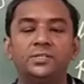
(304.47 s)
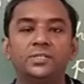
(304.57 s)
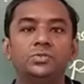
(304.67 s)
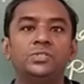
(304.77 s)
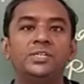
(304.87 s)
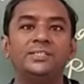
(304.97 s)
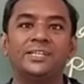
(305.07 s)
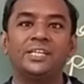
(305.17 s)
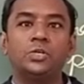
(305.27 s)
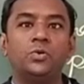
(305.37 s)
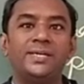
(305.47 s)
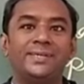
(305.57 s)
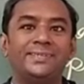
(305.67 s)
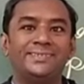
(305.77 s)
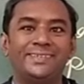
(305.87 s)
using the
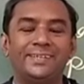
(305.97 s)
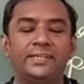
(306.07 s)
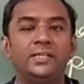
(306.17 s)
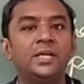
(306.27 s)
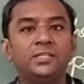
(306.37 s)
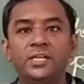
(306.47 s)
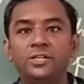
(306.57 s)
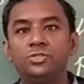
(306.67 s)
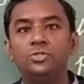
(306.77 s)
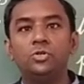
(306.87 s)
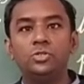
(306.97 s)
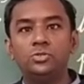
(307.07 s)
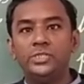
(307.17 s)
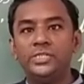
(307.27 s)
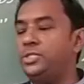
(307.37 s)
requested, there is no
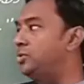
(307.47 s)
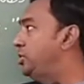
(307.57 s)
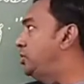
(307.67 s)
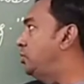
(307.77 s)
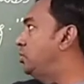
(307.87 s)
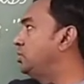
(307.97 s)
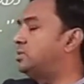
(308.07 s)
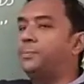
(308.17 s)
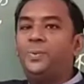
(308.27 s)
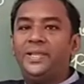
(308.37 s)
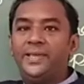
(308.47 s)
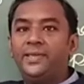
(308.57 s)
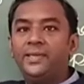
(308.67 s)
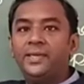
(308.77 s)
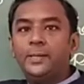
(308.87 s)
need to use the
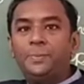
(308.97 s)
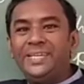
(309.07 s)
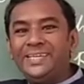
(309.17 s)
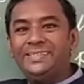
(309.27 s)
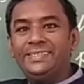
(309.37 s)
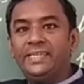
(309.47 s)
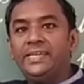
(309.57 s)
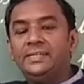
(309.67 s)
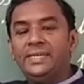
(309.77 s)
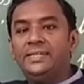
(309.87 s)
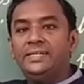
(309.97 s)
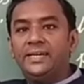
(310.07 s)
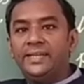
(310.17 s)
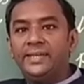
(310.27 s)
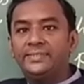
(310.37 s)
please in
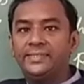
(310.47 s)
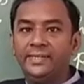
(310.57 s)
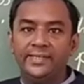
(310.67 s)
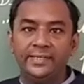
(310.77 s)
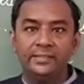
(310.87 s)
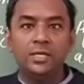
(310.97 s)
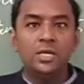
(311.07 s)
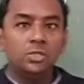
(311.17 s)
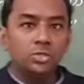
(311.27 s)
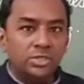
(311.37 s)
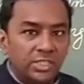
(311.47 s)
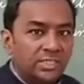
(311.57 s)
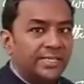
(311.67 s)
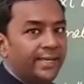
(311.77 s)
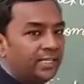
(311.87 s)
indirect sentence. So
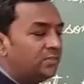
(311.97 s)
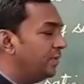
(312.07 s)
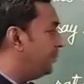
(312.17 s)
this sentence will